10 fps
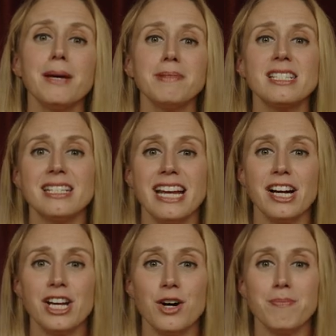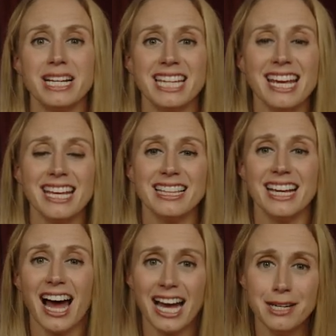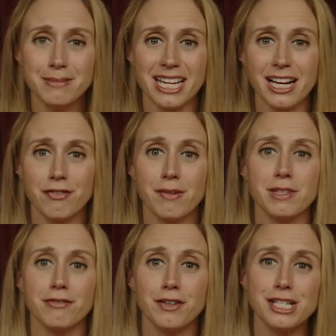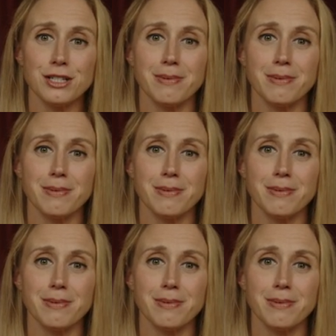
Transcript: up the scenario by taking the item deck from the freezer